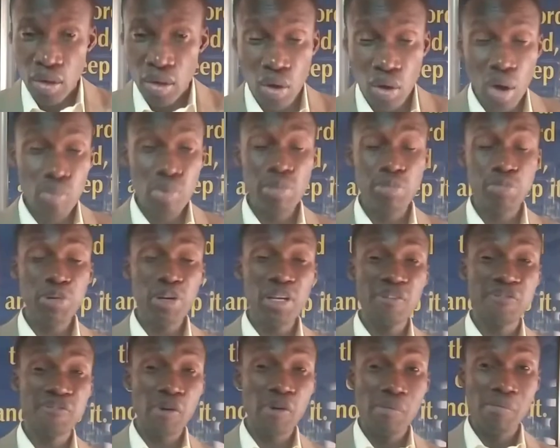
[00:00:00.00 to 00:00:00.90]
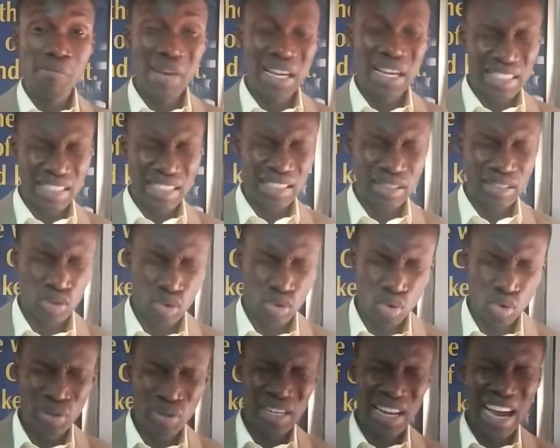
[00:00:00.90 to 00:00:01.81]
Lord, we plead for mercy to
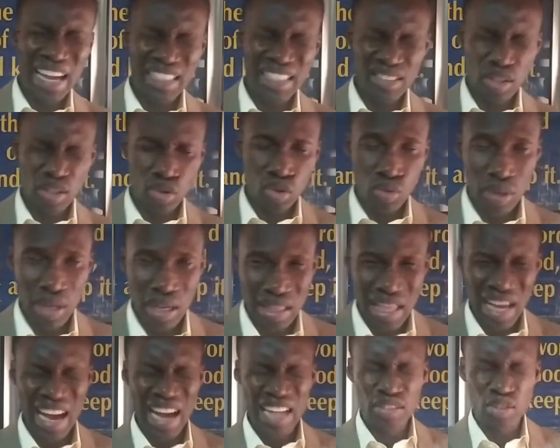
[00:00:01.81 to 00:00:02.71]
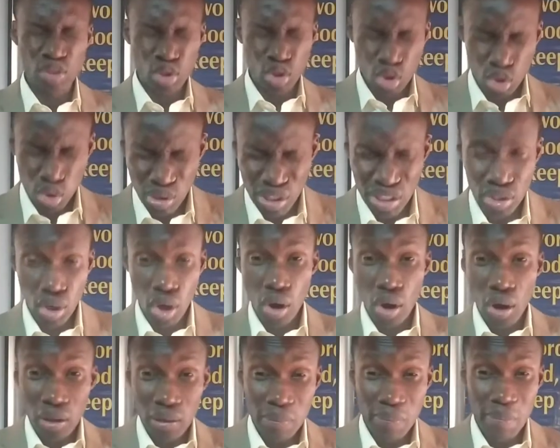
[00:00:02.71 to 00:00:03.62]
unite us together and to treat
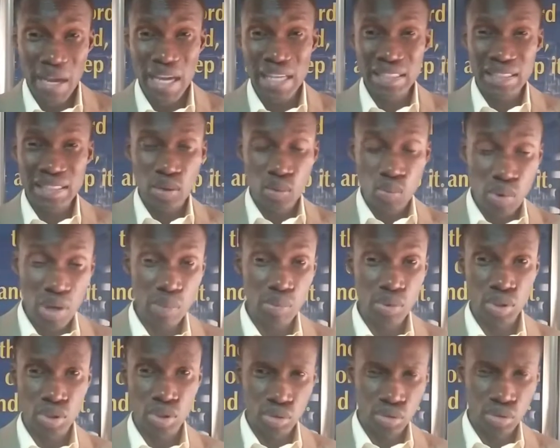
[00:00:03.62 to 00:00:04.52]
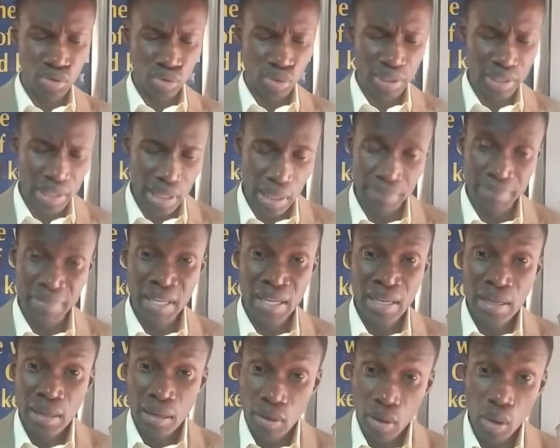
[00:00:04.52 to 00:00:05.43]
all men the way we should treat them.
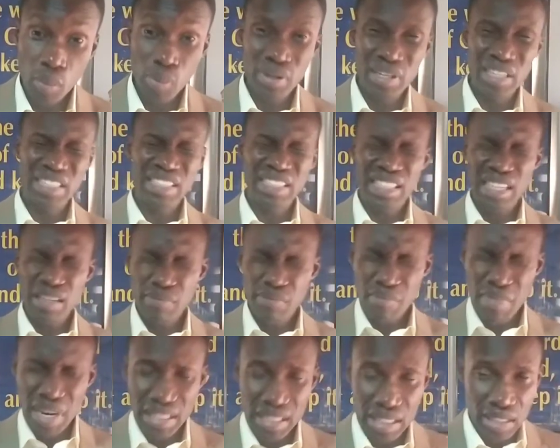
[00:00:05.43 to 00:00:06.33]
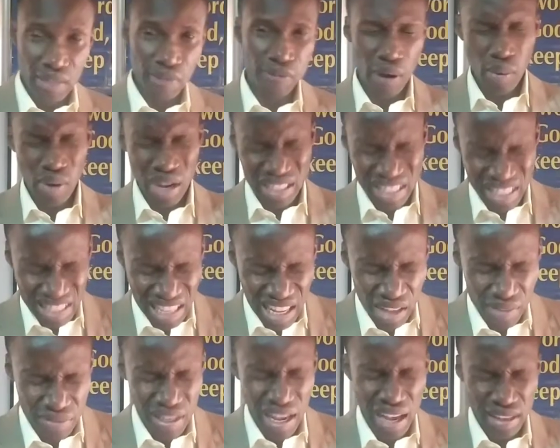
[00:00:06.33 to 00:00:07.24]
Lord, we receive mercy for
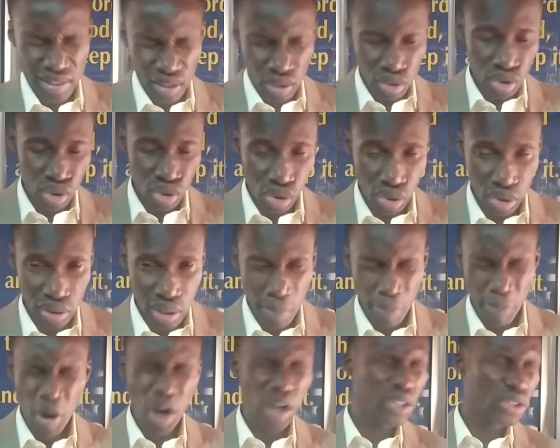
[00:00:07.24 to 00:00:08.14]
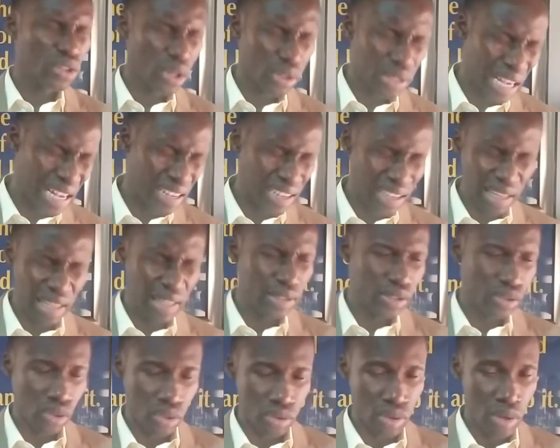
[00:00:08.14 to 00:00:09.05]
ourselves as a church. Purge us and
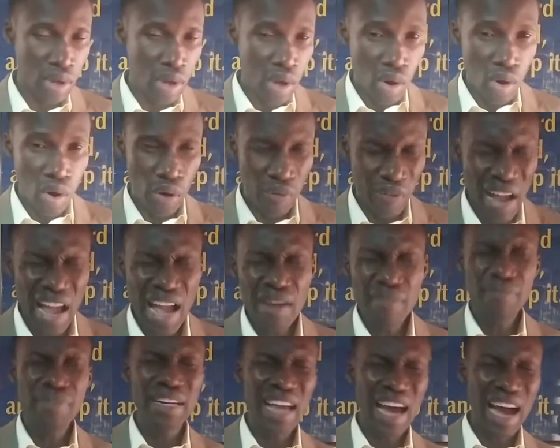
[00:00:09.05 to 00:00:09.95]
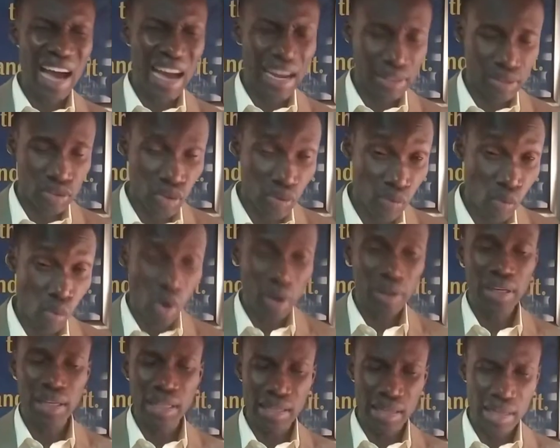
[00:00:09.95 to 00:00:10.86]
cleanse us of every act of
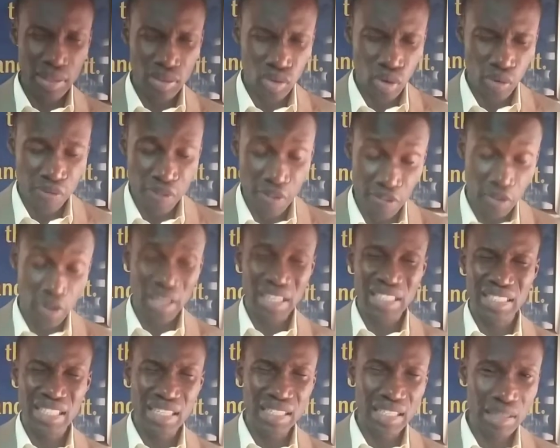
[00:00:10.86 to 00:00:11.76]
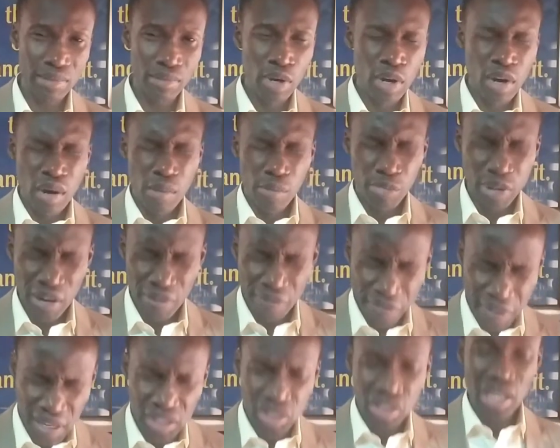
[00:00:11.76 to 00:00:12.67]
worldliness, of favoritism,
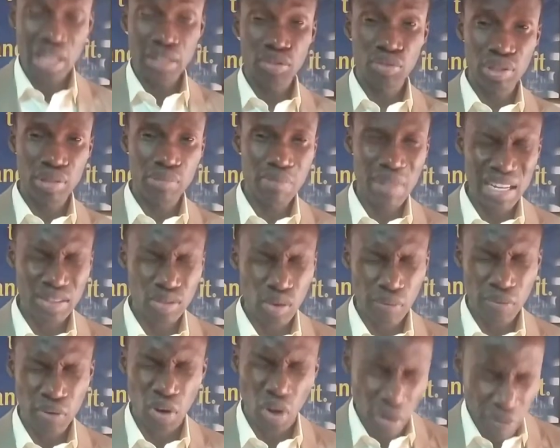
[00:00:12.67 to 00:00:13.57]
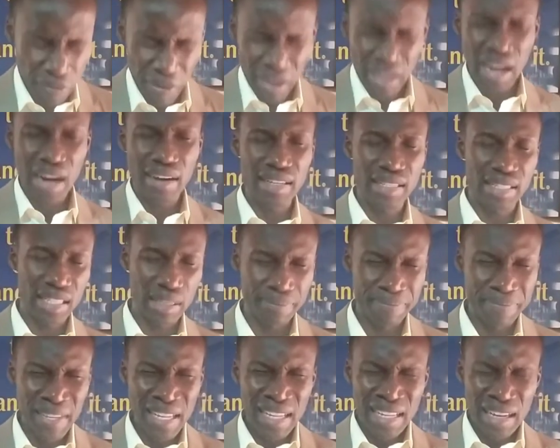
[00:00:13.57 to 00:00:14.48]
preferential treatment, of
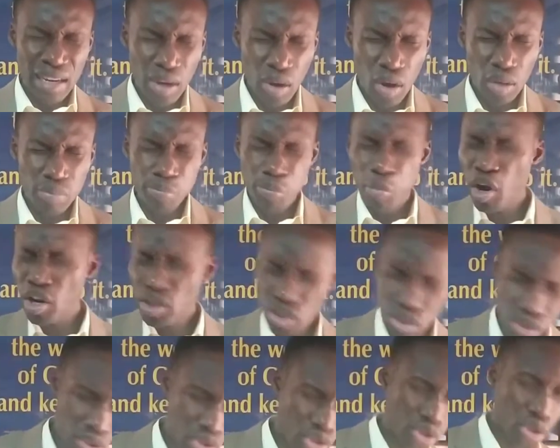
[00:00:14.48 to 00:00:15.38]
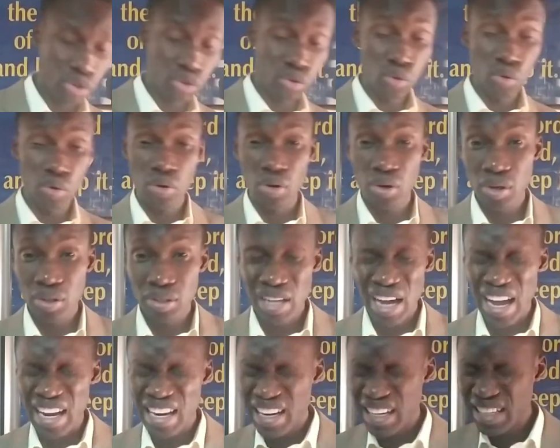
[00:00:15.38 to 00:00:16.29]
godfatherism. Lord, purge your church, O God,
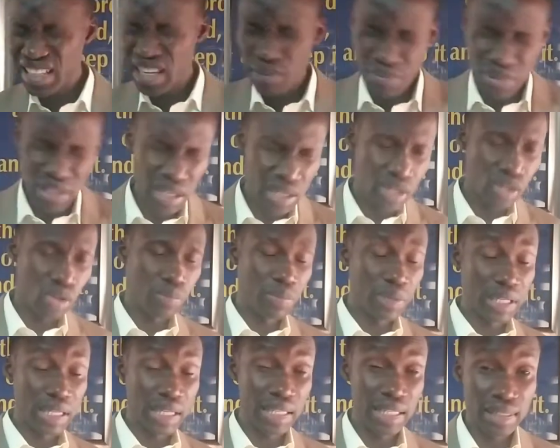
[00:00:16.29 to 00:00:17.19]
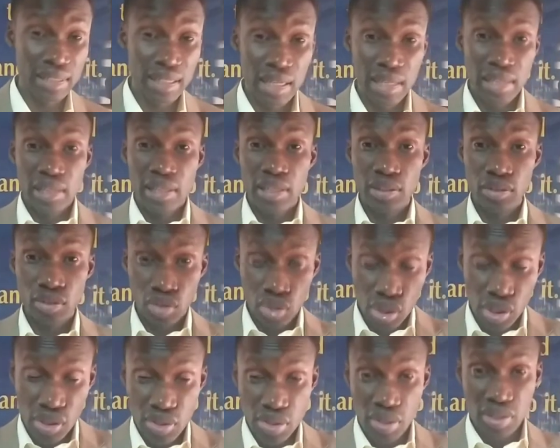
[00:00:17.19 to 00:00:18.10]
and let there be a new beginning. In
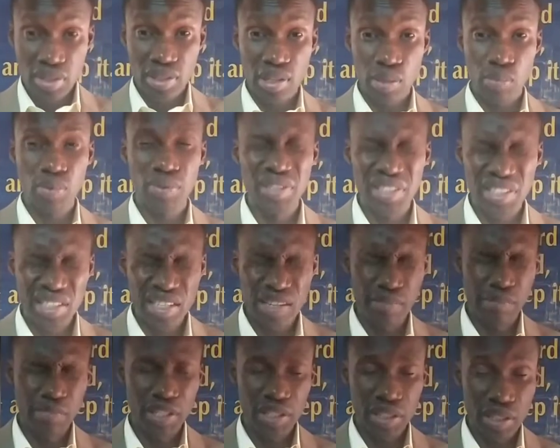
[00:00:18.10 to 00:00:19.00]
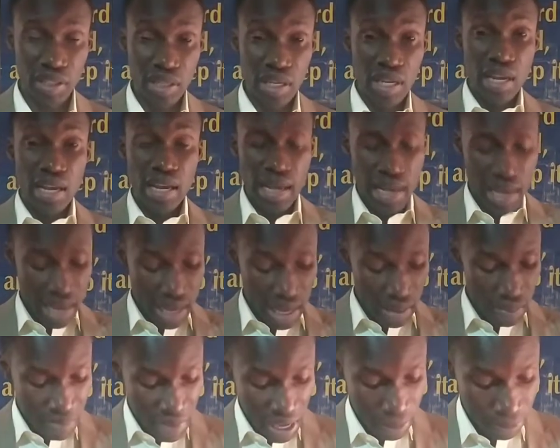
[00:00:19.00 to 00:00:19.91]
Jesus' name we receive mercy.
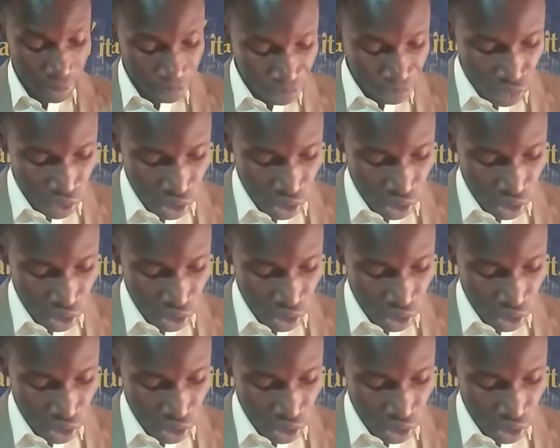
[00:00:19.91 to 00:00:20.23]
Amen.